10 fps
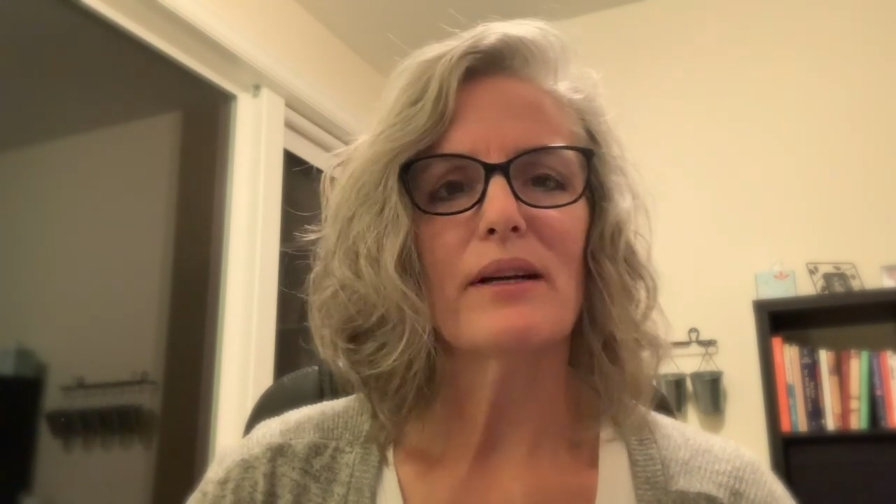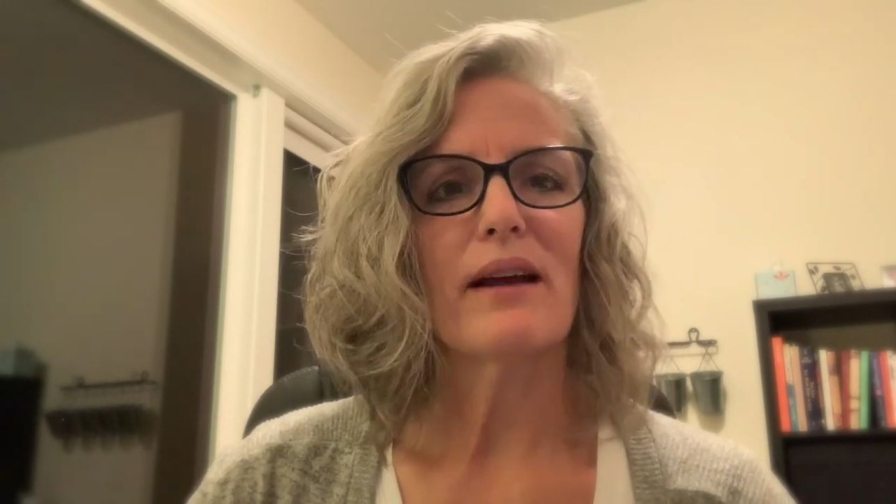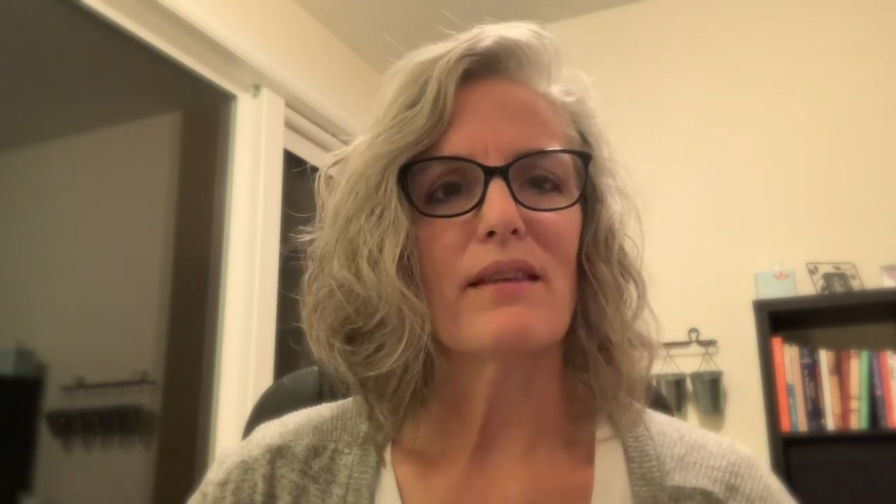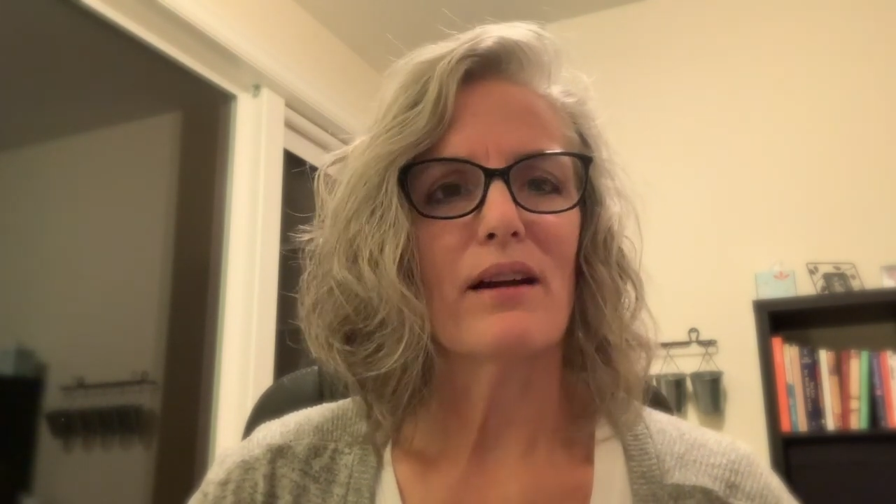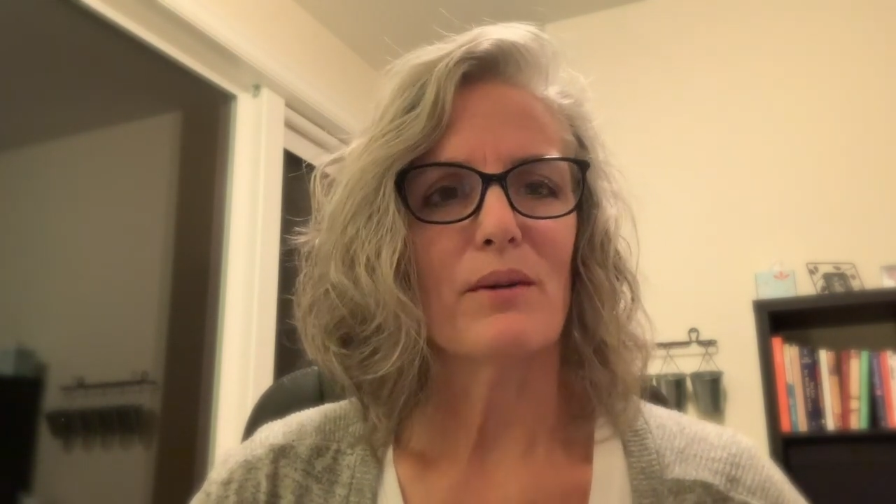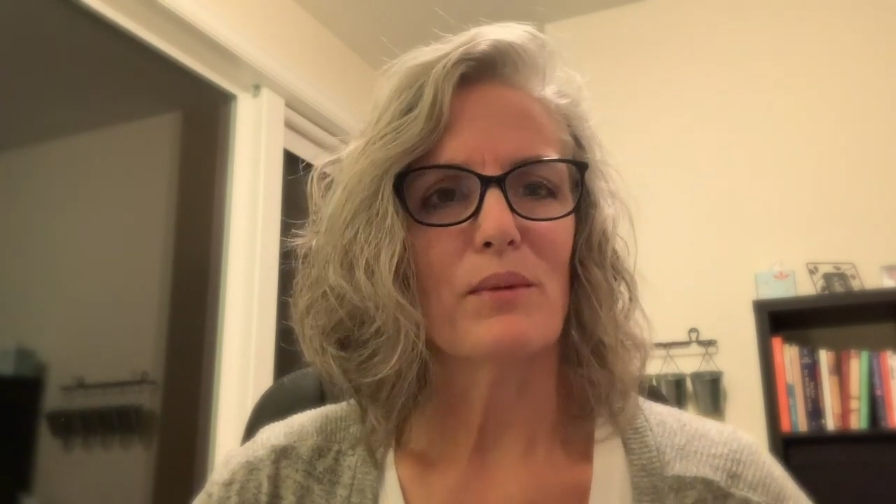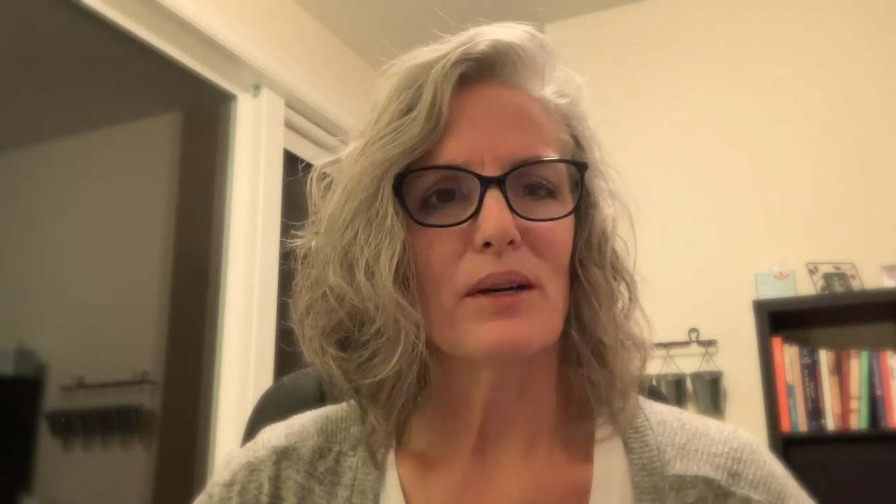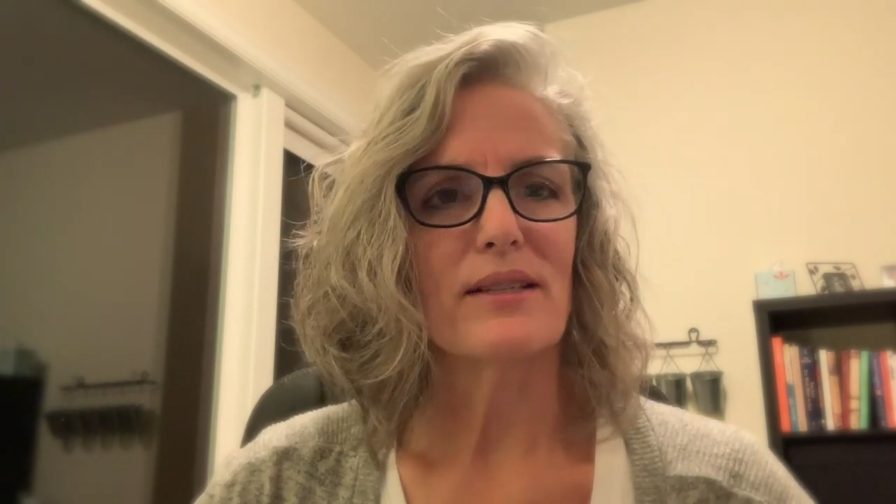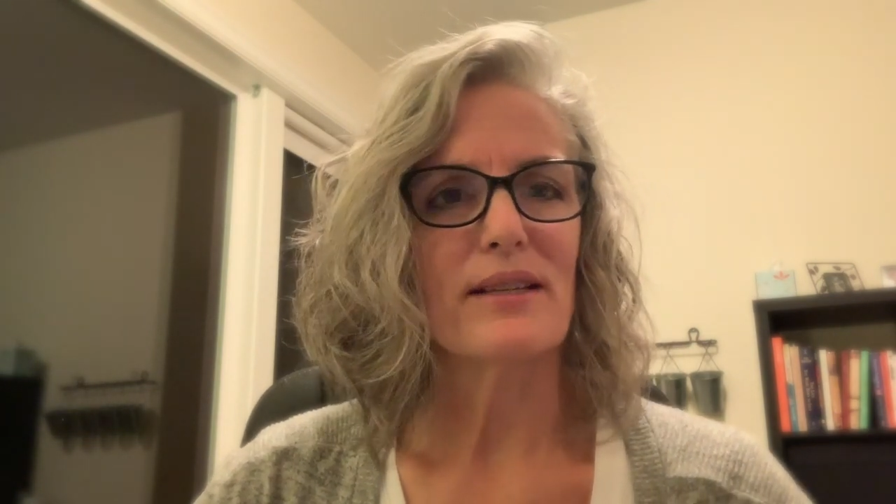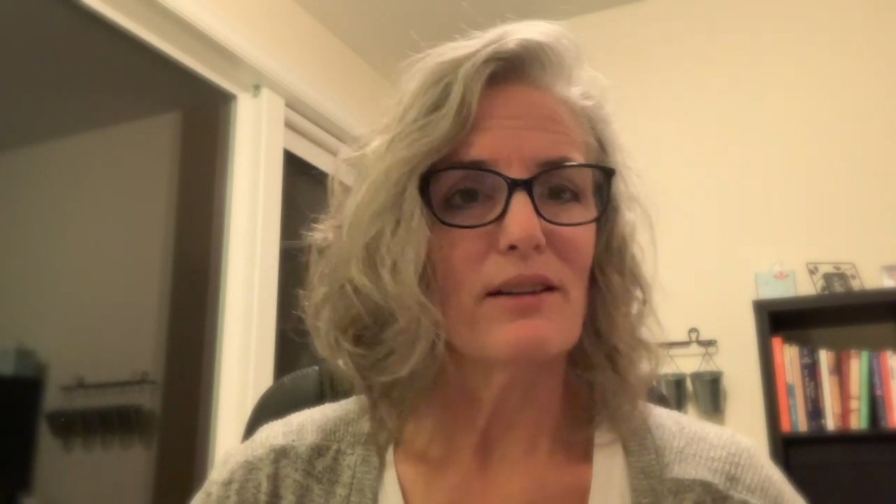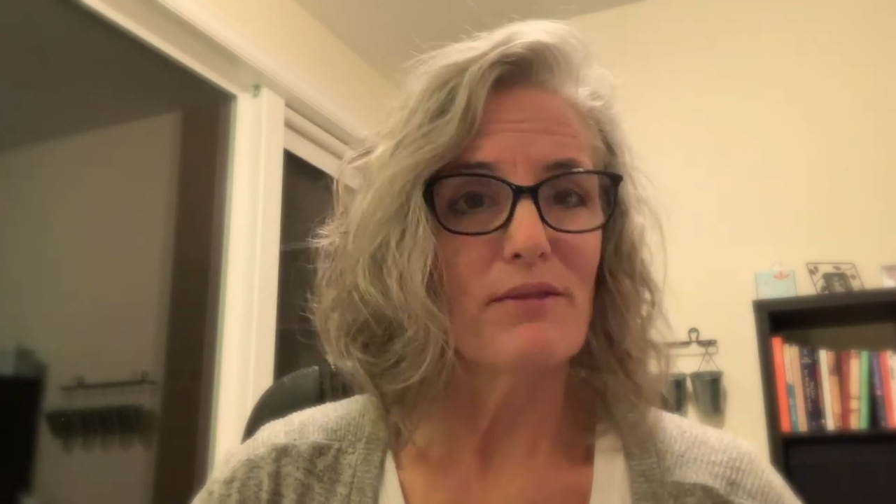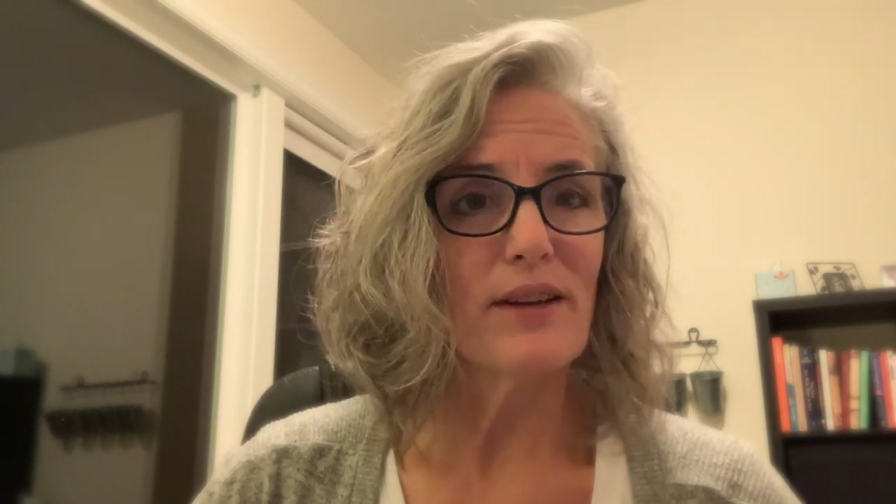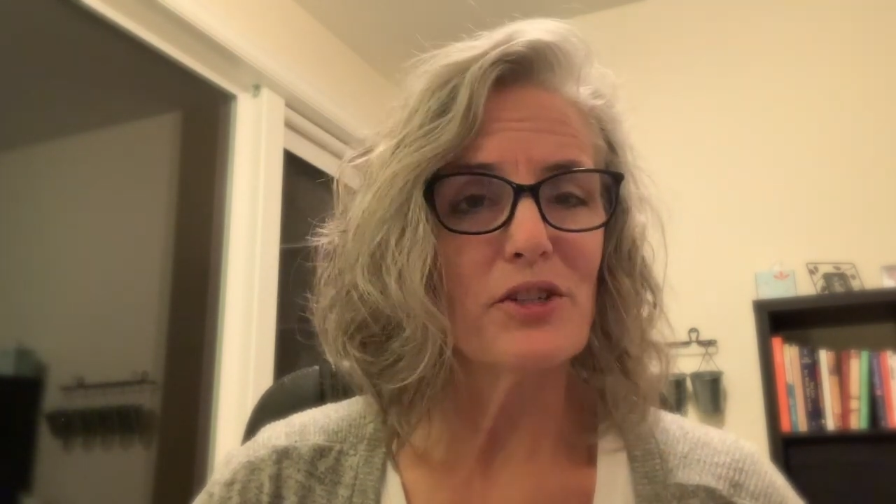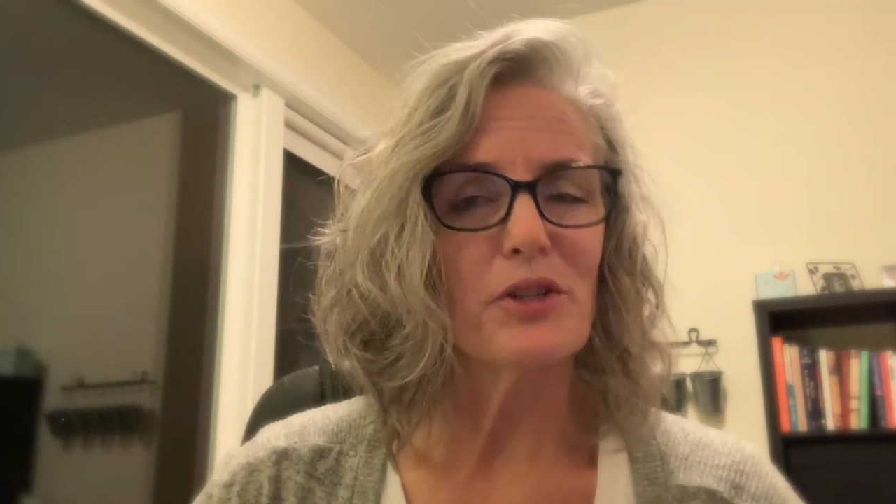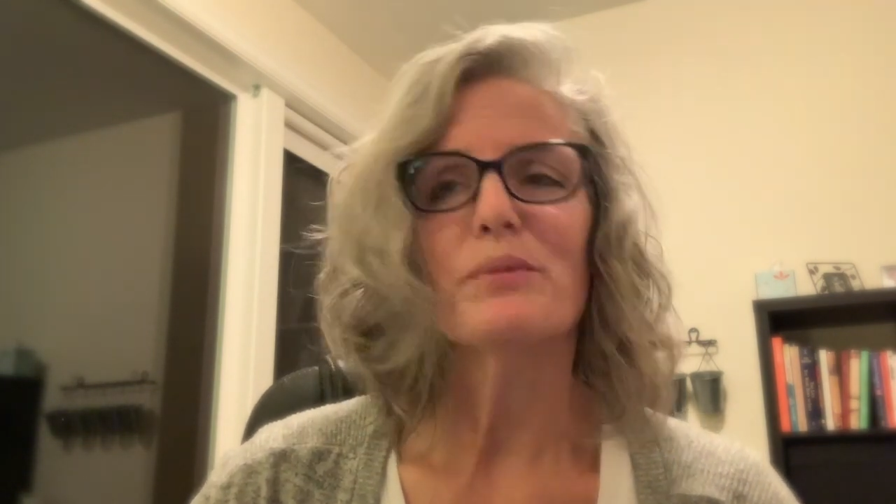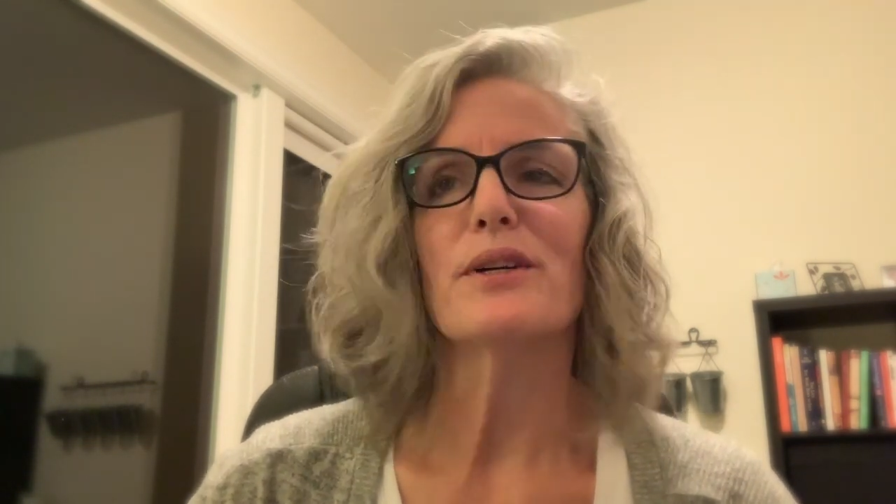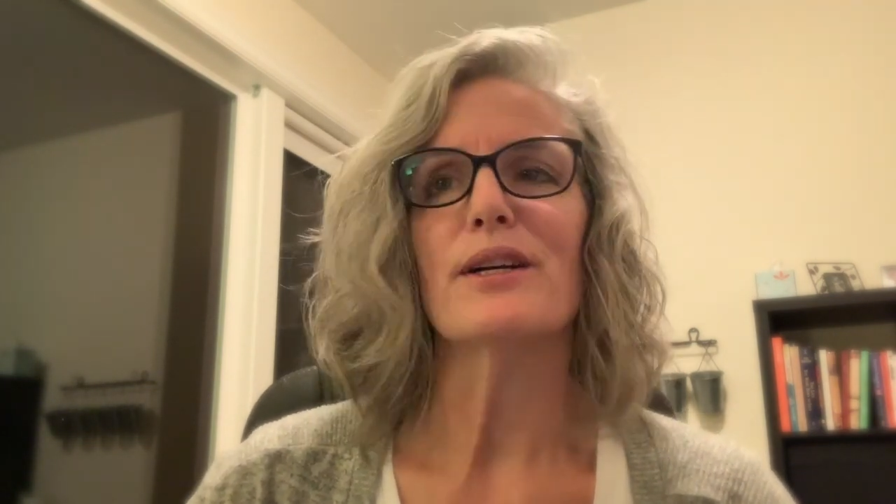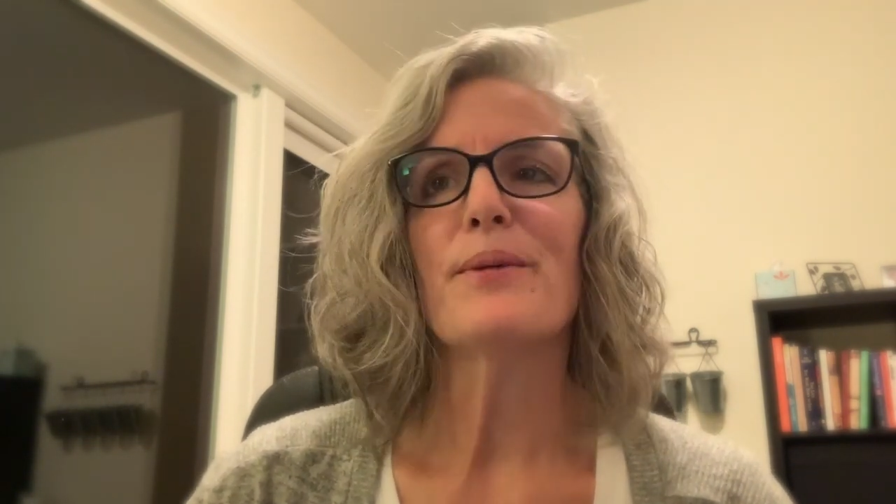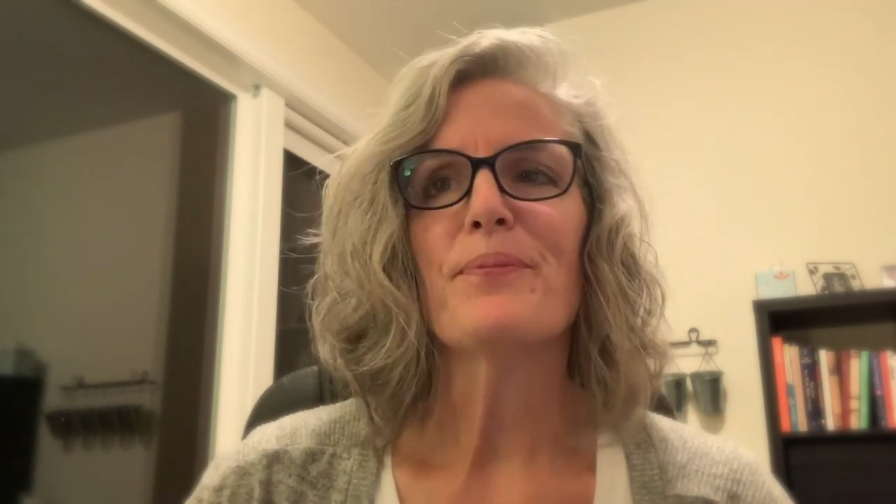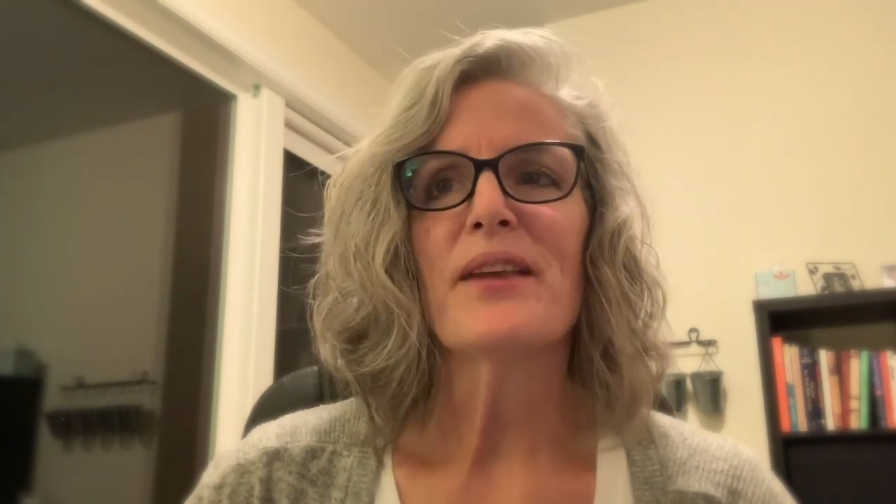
I thought it was an adventure book.